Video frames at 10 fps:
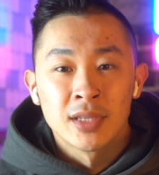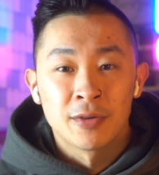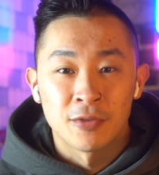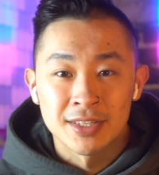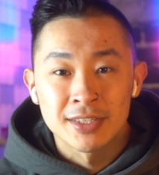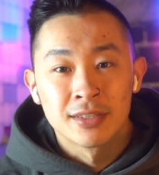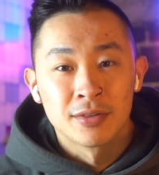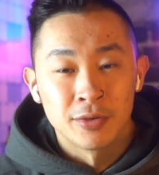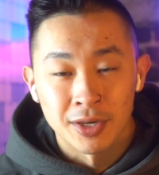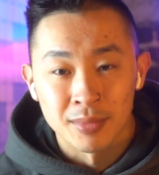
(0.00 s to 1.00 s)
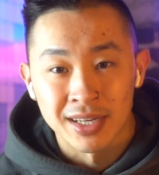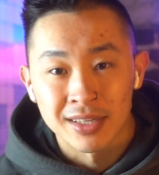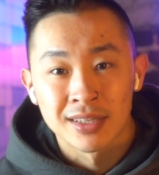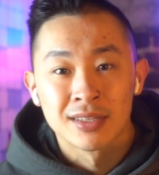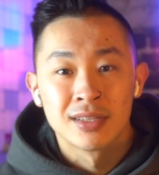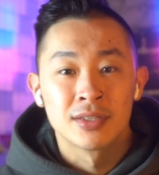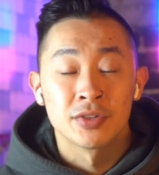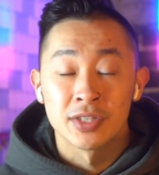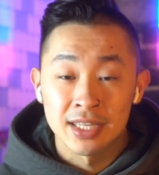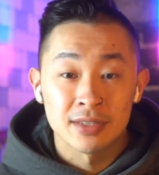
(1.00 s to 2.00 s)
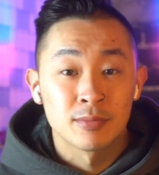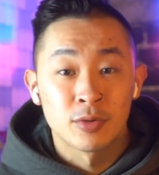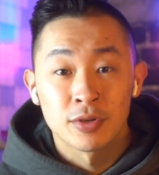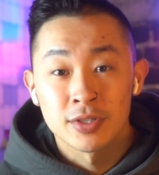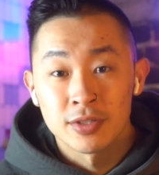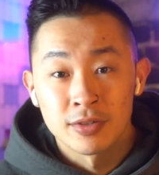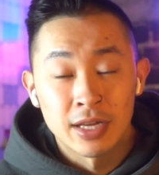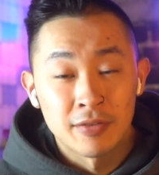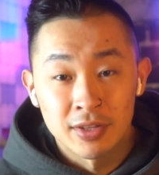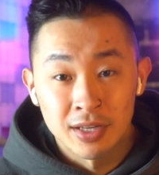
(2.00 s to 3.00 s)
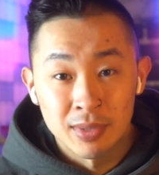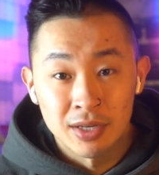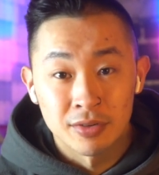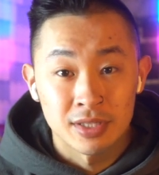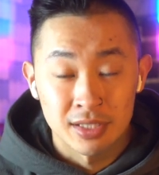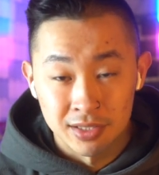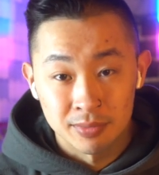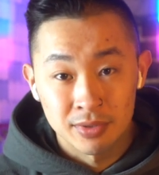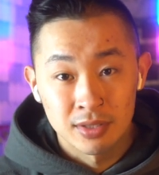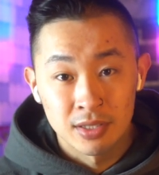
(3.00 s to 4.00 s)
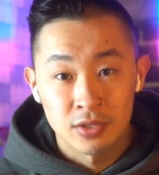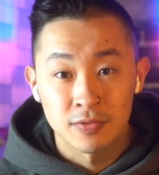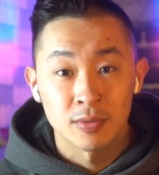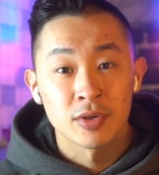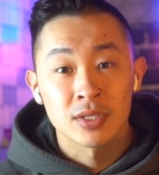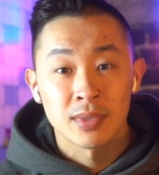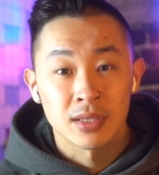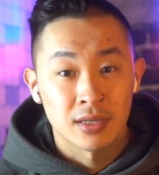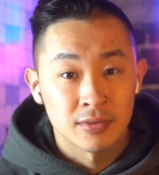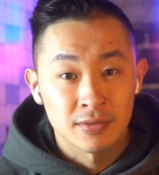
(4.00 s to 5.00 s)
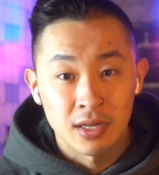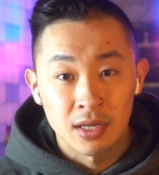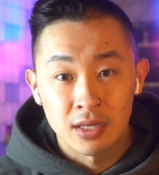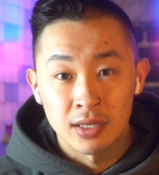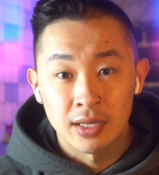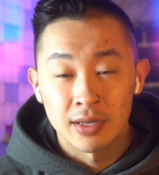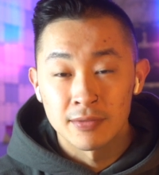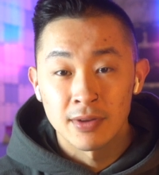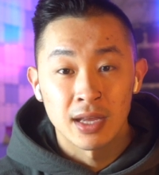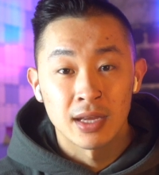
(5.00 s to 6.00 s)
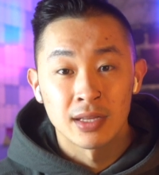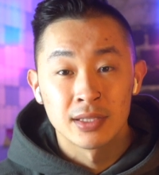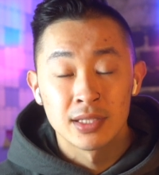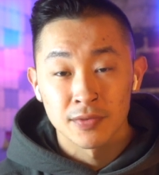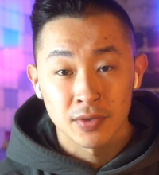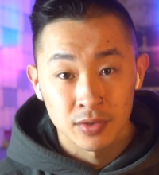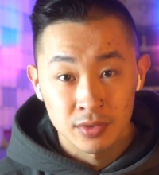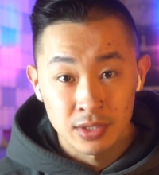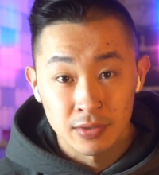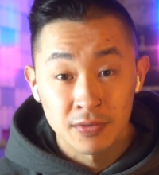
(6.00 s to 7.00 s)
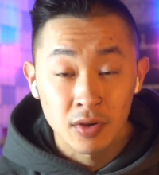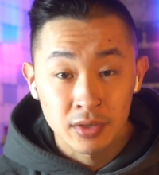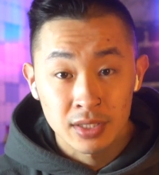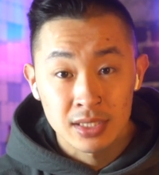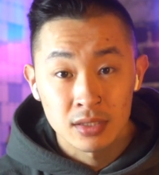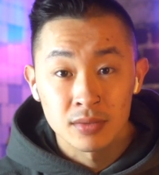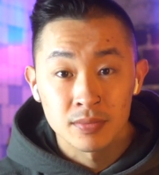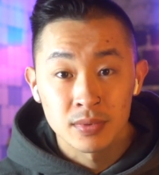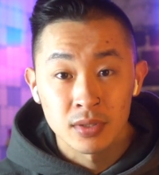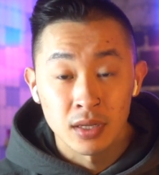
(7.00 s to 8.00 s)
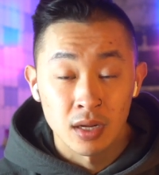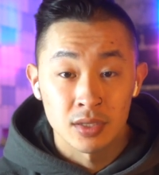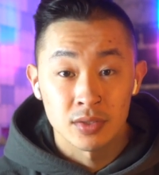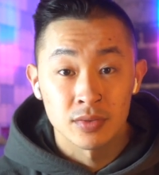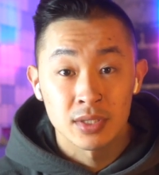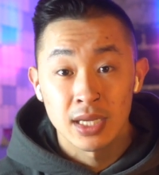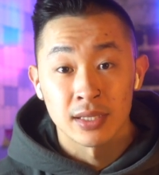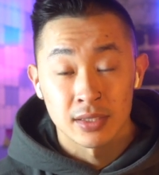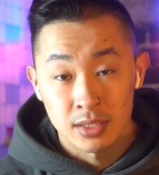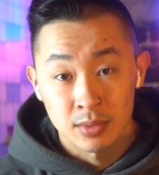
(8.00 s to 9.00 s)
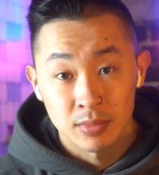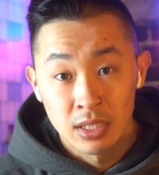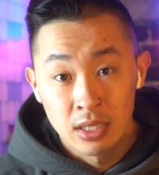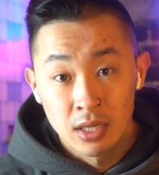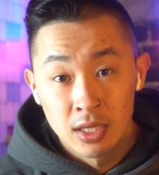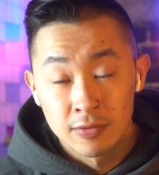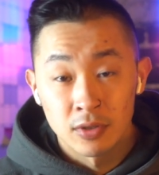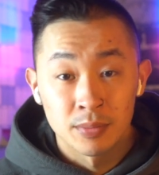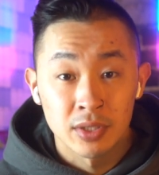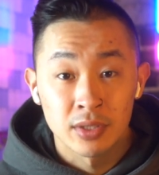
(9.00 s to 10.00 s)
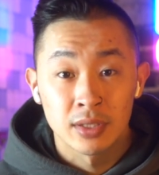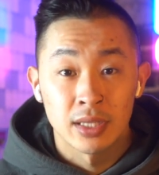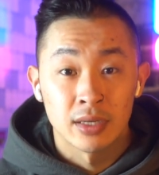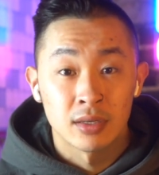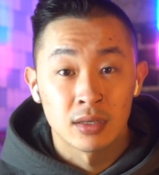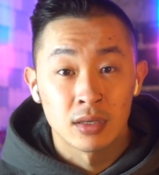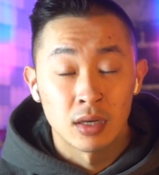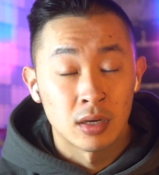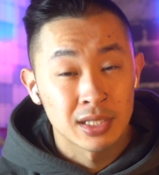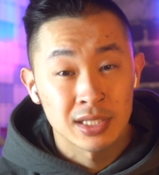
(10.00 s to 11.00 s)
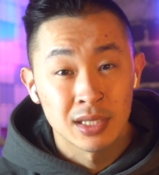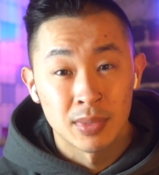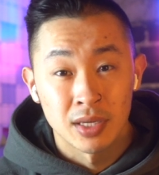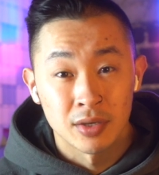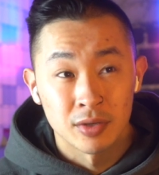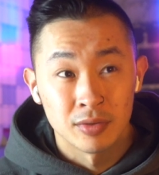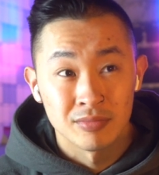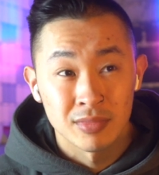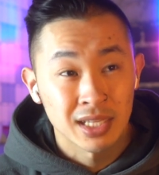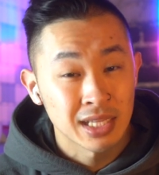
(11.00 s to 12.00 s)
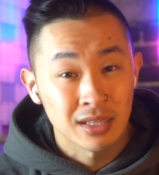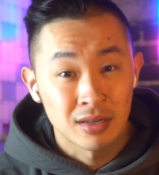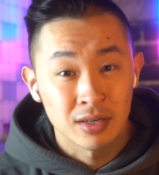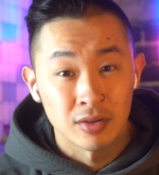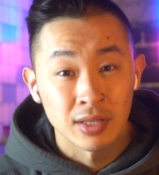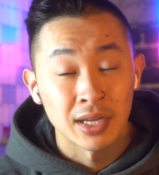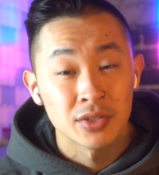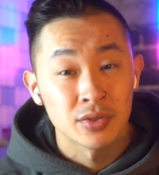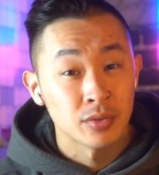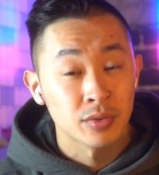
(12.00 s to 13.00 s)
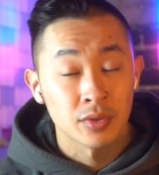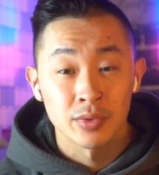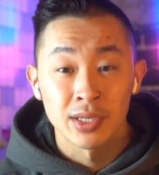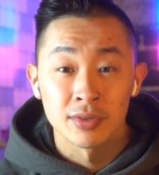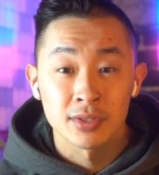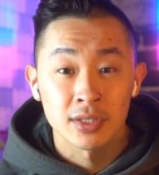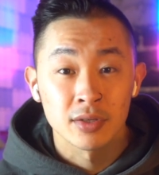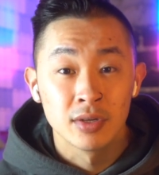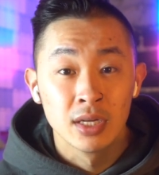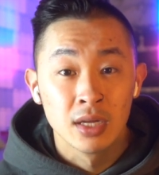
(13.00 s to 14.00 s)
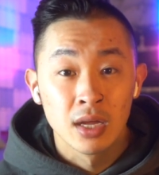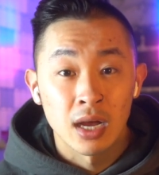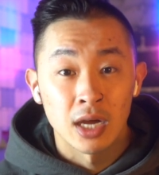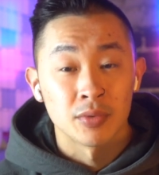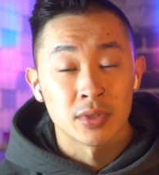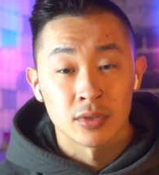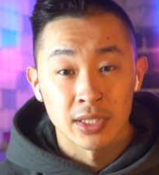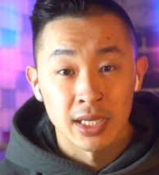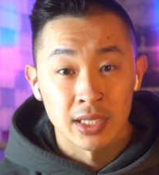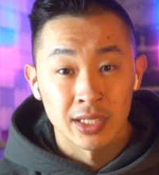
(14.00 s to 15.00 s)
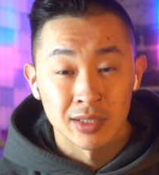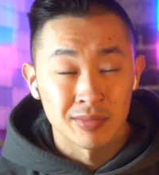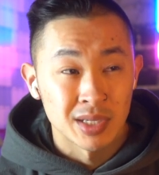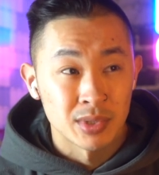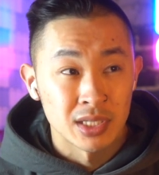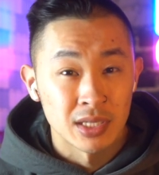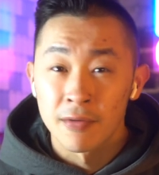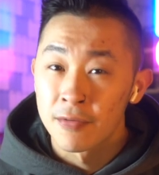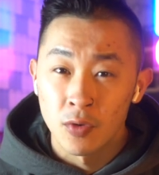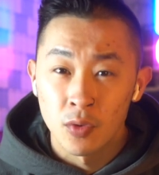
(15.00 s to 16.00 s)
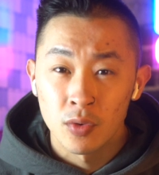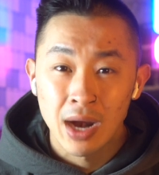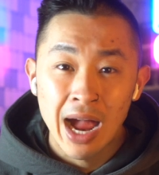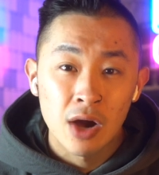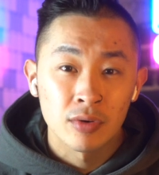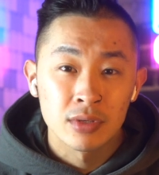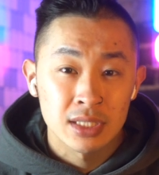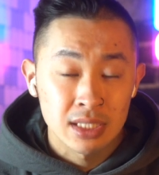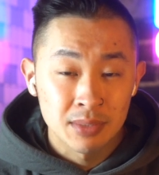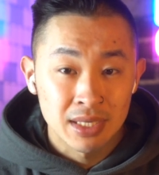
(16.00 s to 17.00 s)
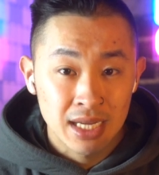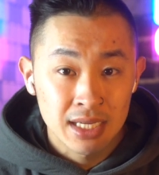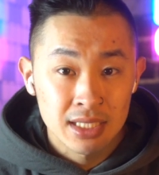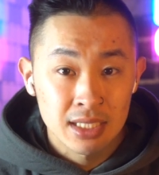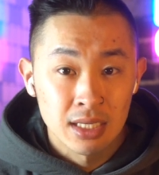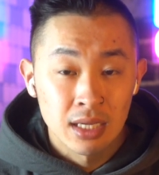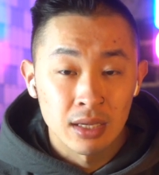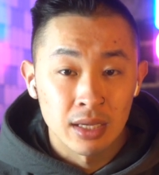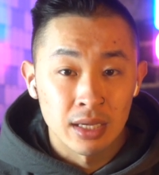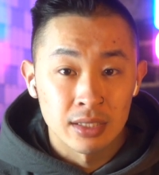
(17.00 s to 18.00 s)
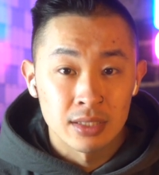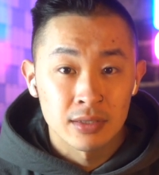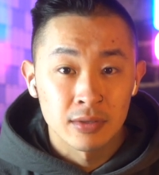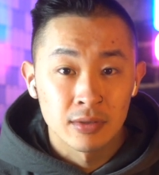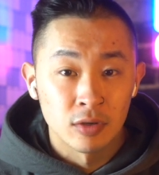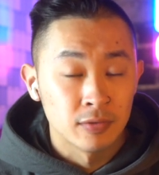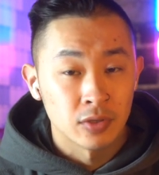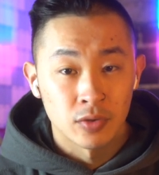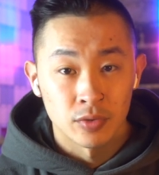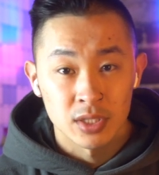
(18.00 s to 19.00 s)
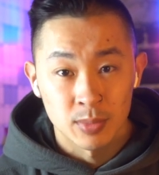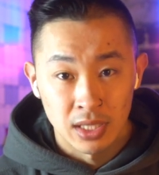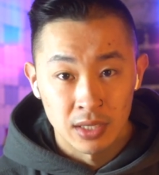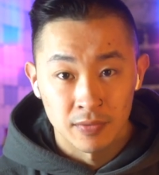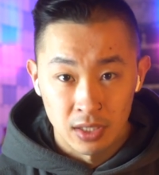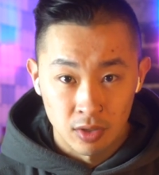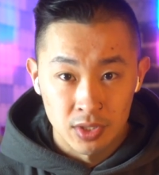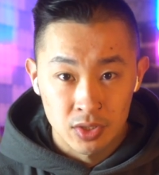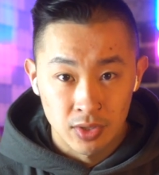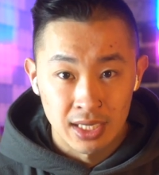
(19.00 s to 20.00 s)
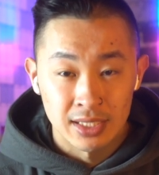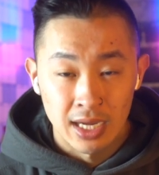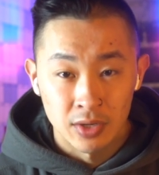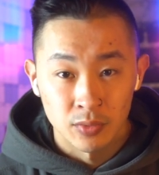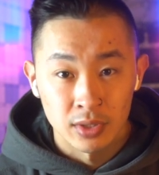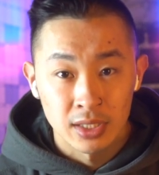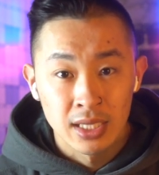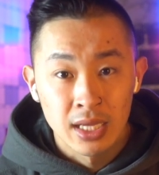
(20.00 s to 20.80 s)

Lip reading: Hey friends, welcome back. So today's more so everything about sleep. So for most of my life, I have had difficulty falling asleep and also staying asleep. For a period there, honestly, about not that long ago, like 2 or 3 years ago, I was only getting maybe 4 hours of sleep a night, and over the course of my life, it always trended downward.